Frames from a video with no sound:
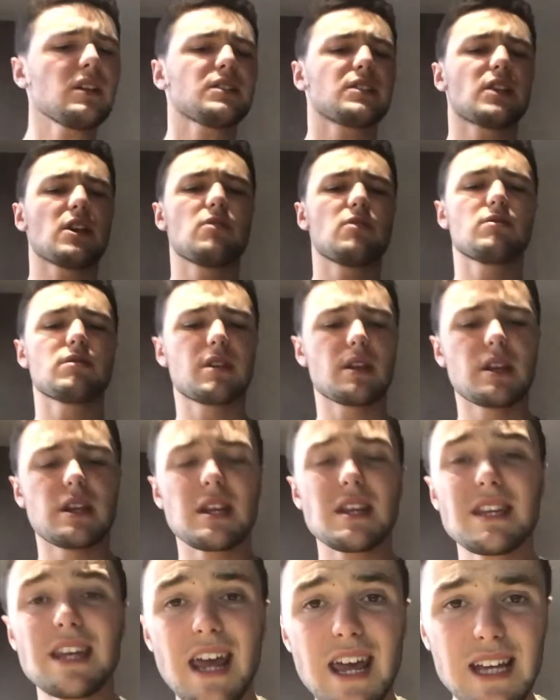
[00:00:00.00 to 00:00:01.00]
So the
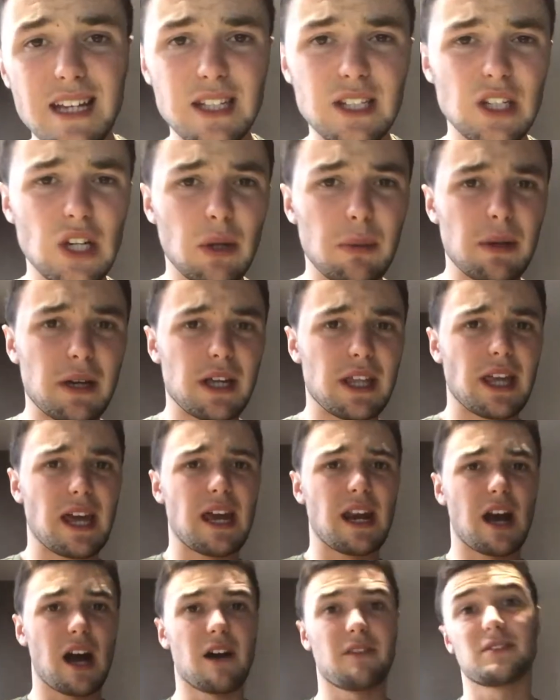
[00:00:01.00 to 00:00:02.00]
next topic
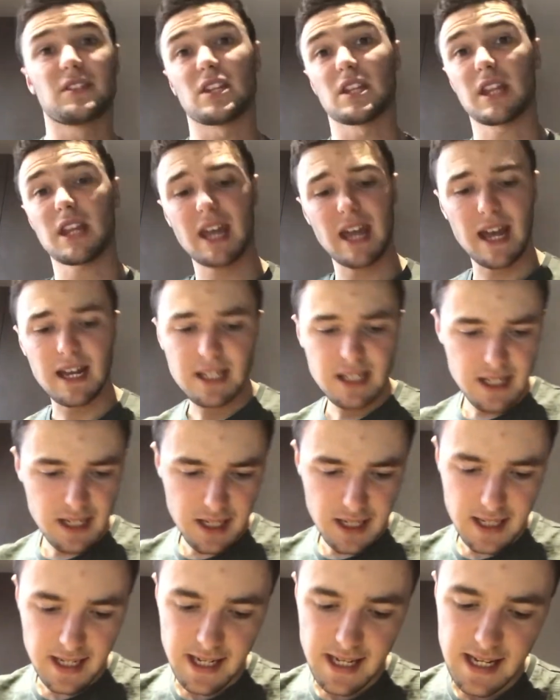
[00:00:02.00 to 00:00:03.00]
then after that
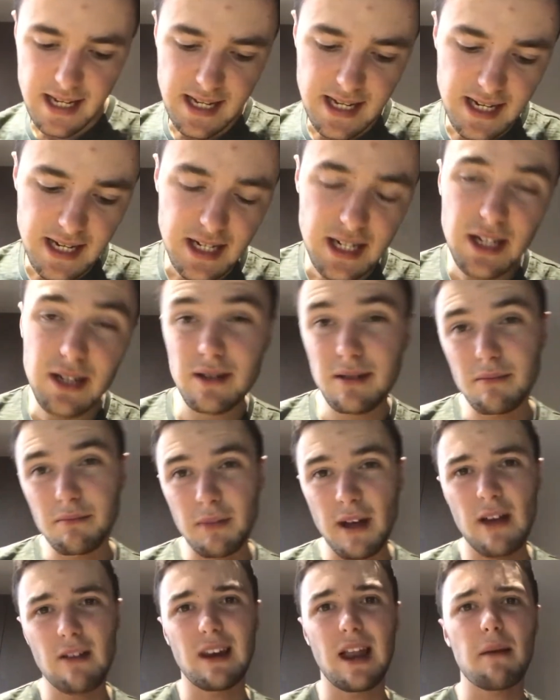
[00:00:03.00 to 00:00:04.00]
is
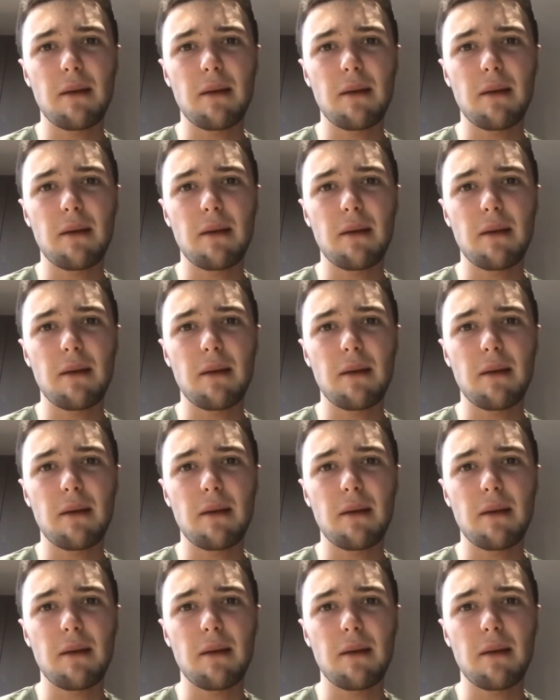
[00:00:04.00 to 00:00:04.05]
about